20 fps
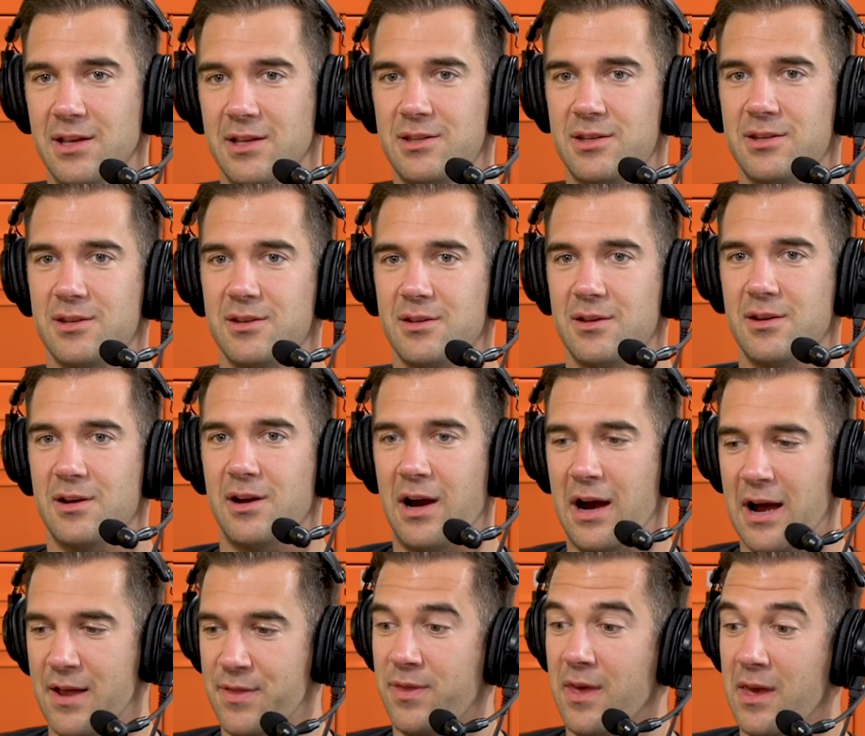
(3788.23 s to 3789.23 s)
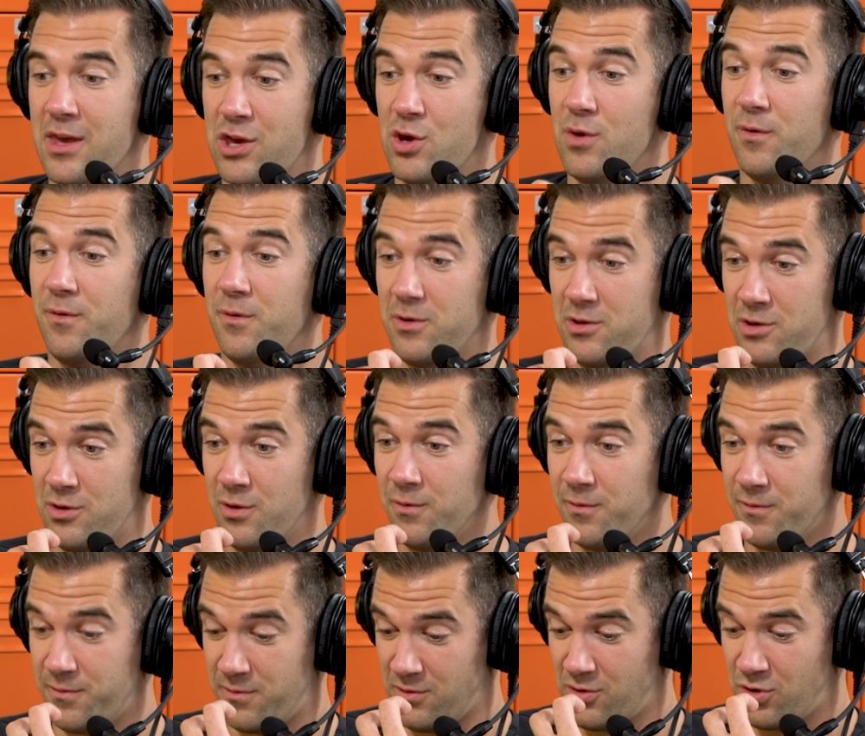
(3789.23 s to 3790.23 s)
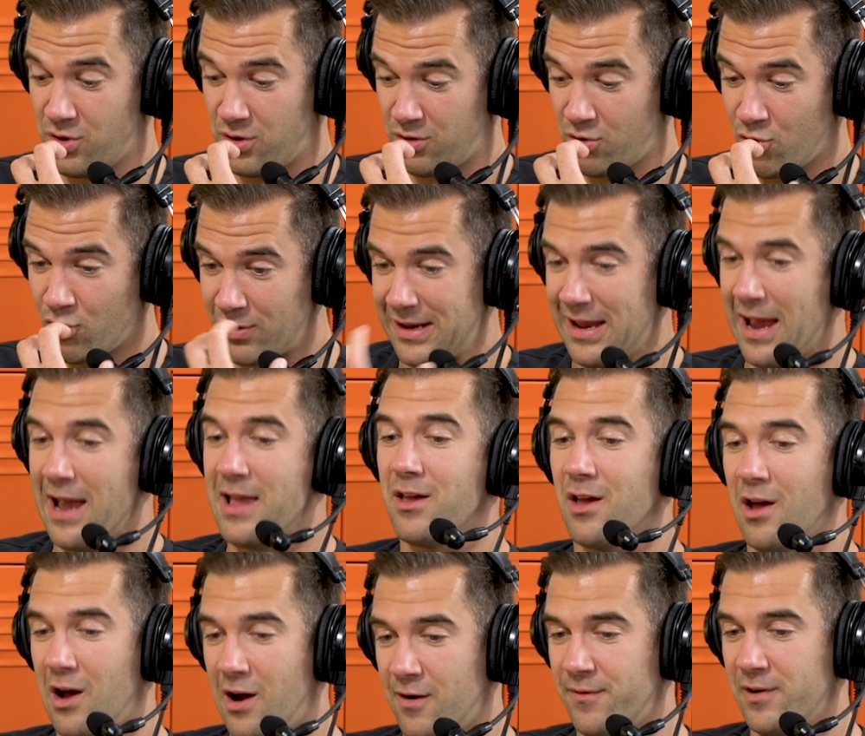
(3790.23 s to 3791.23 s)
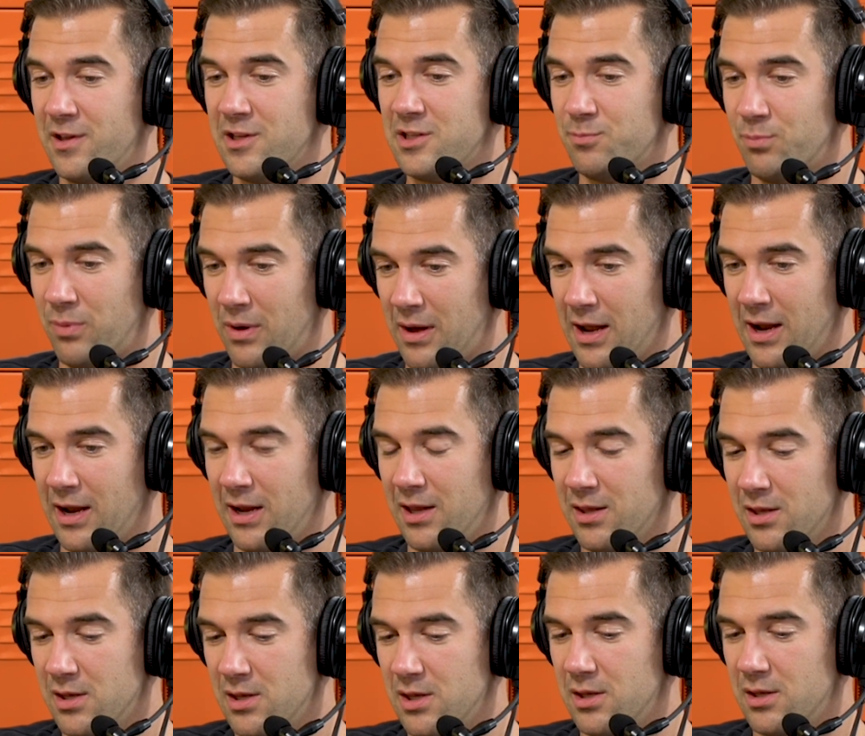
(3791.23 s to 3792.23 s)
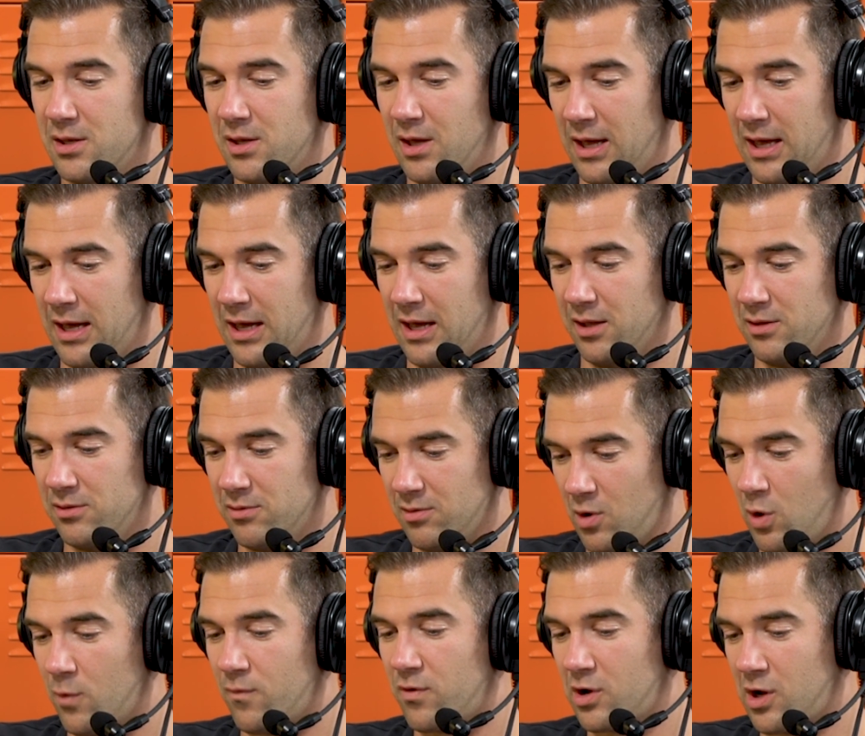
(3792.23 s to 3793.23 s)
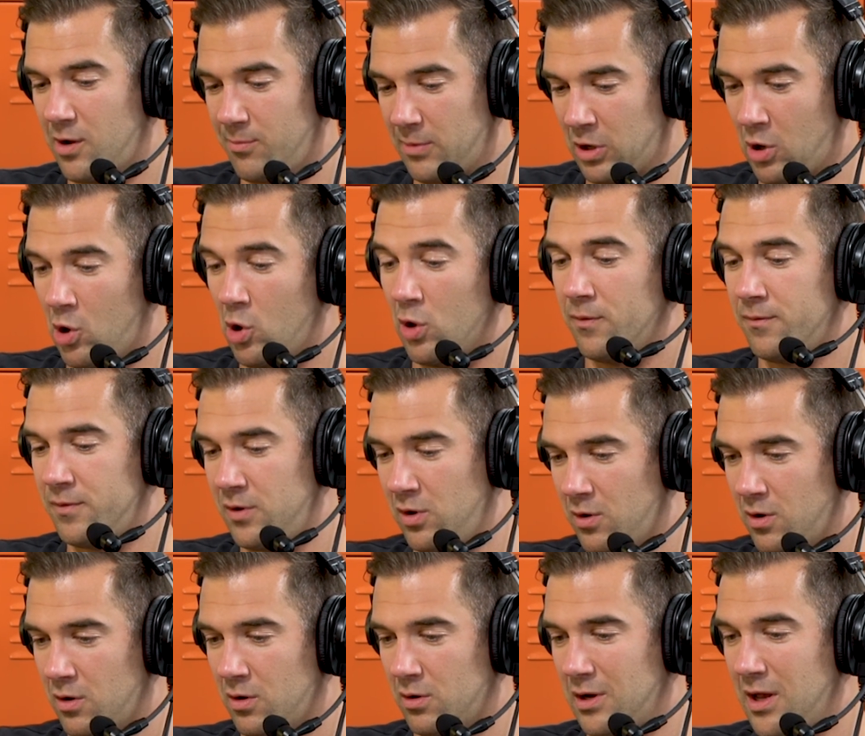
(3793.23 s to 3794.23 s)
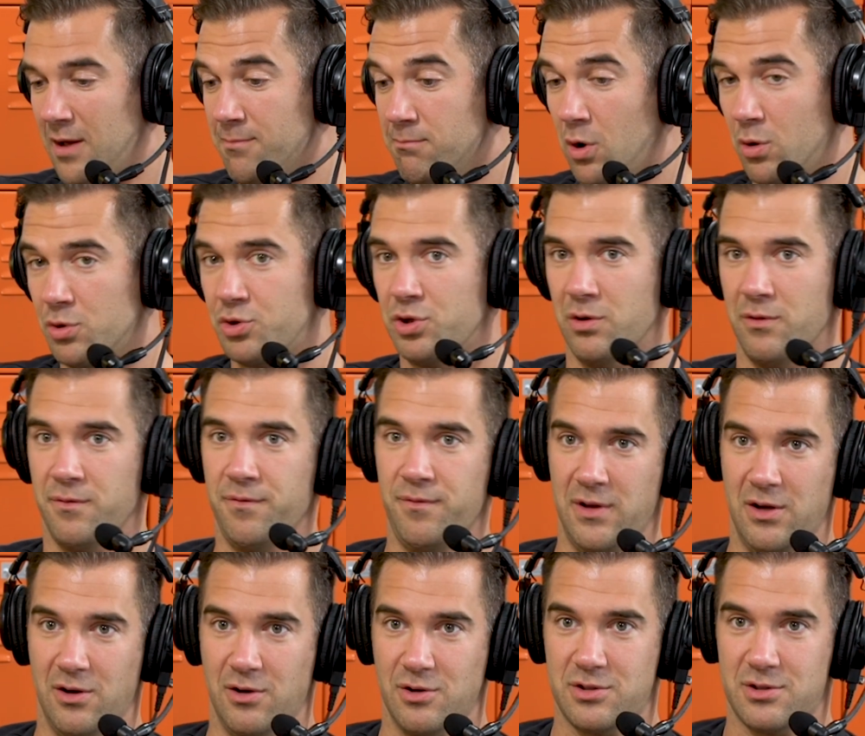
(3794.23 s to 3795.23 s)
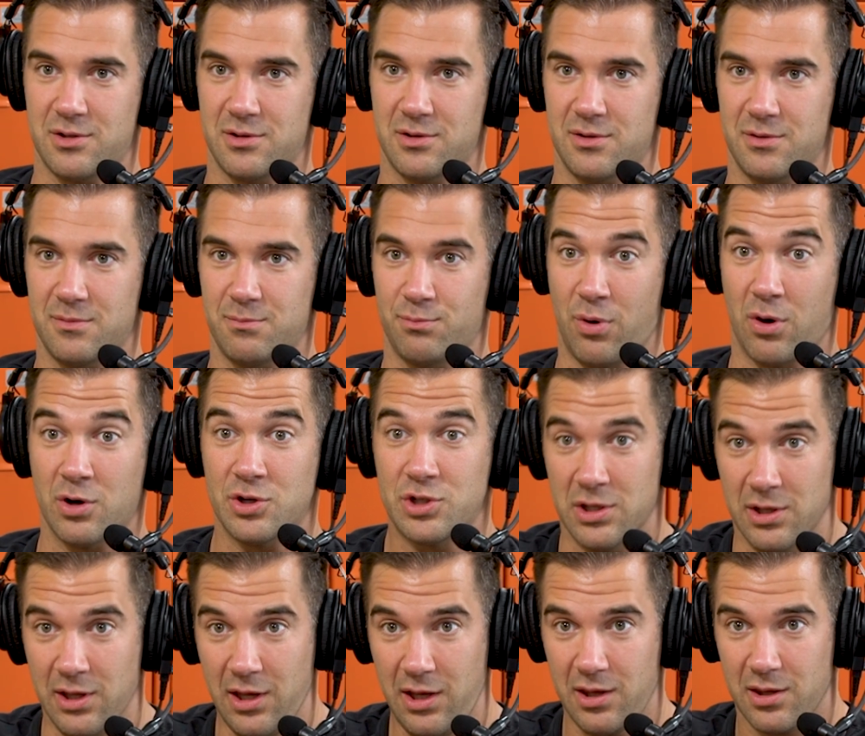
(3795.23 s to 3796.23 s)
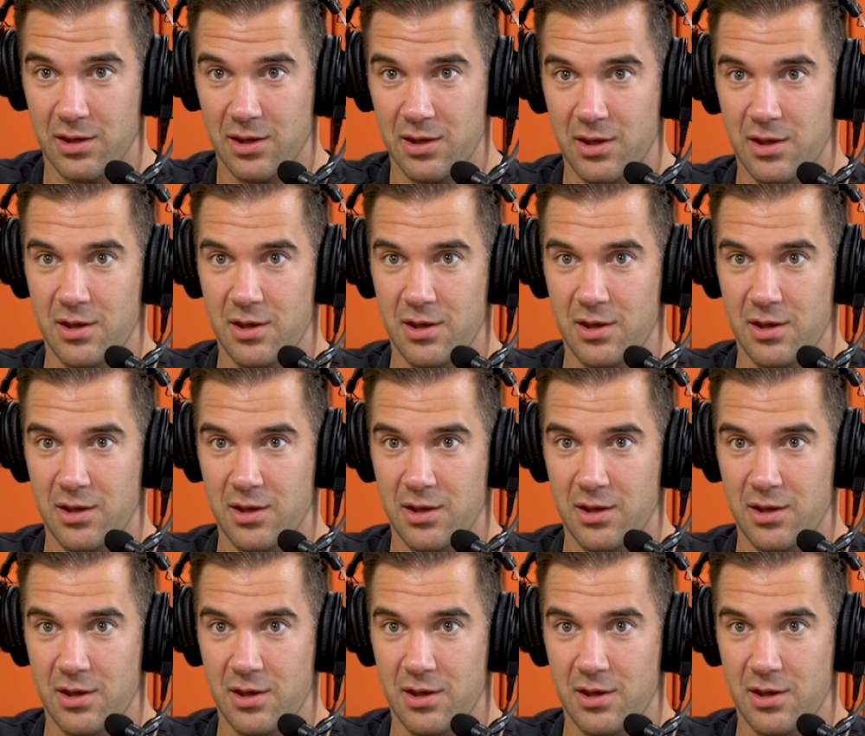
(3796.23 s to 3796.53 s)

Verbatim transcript: If you're not confident, I think right? you you create confidence by uh, overcoming all of your emotional fears personally,